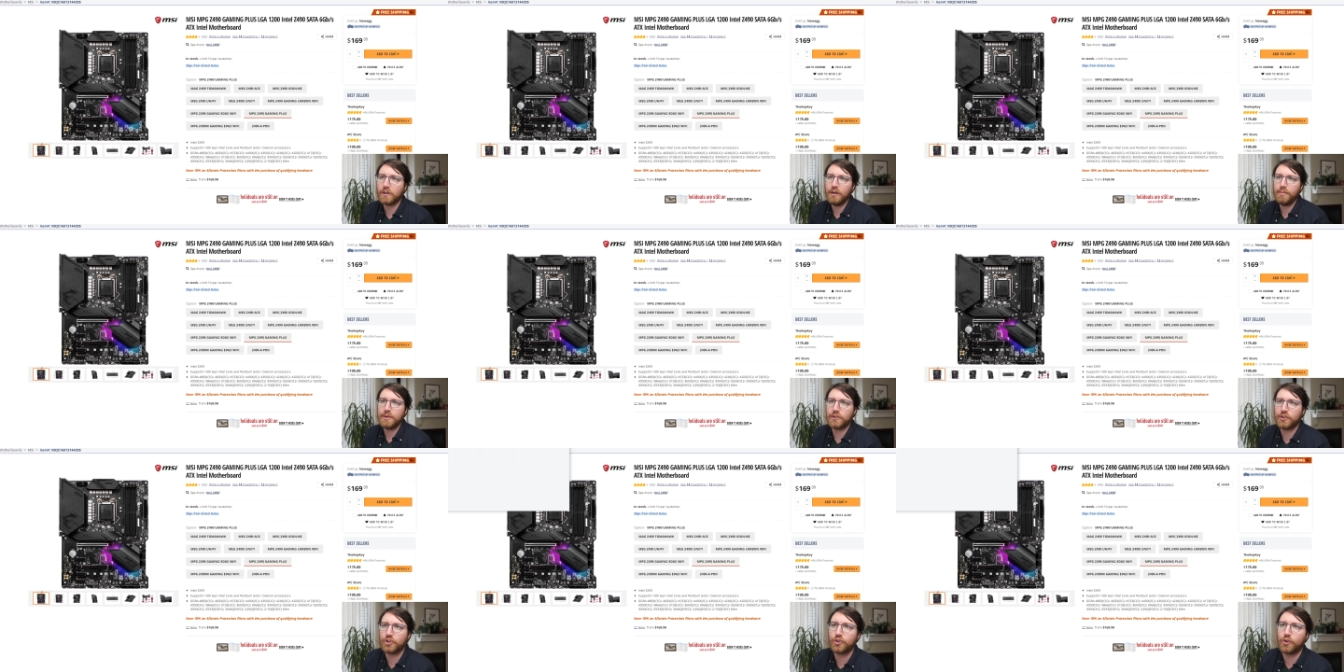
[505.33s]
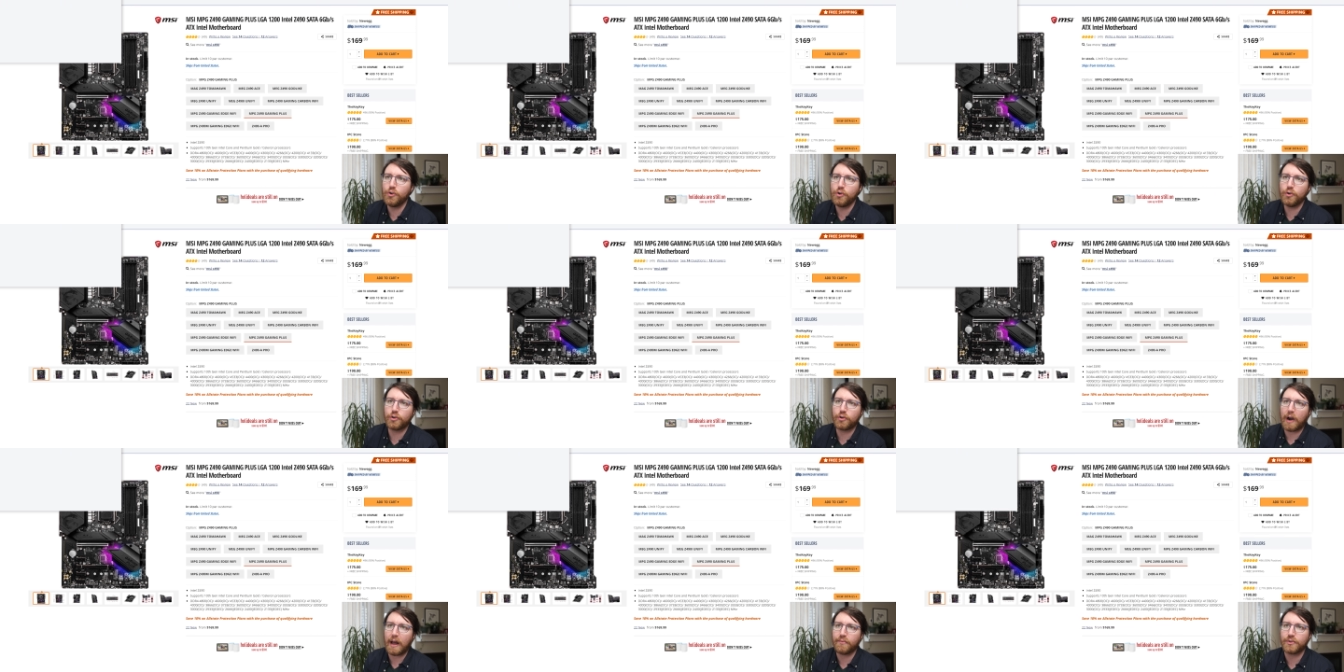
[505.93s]
gonna be screwed
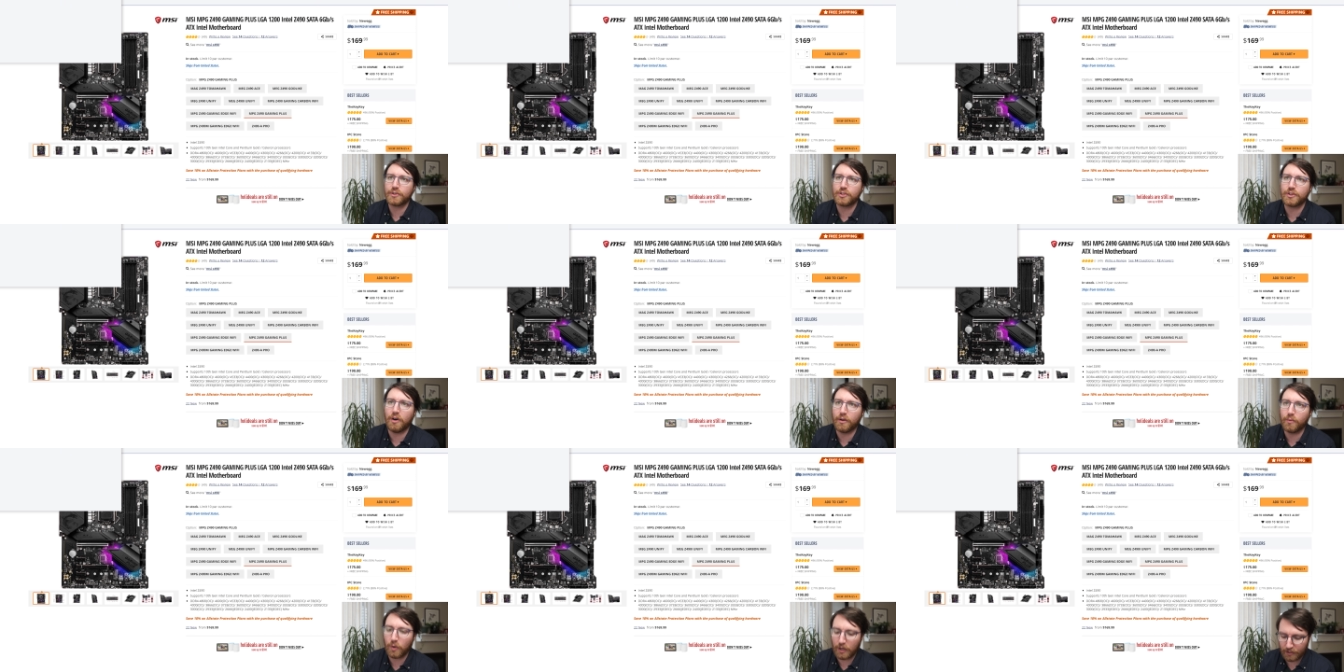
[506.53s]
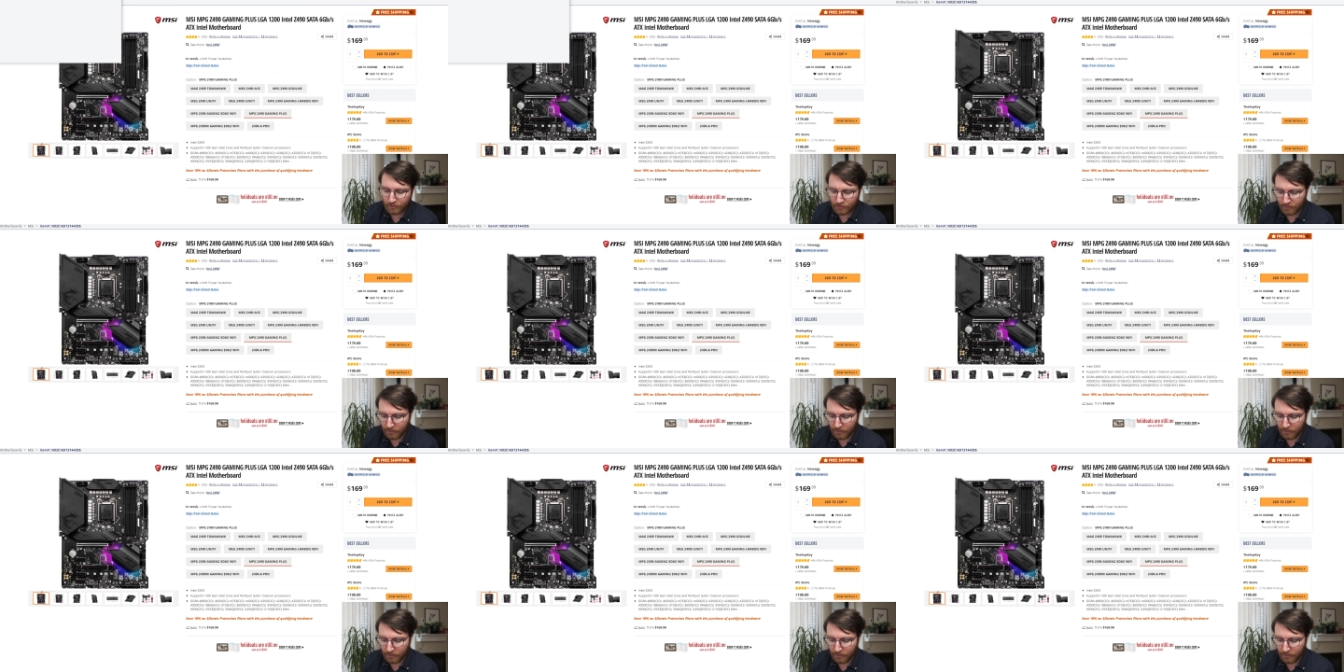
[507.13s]
graphics card wise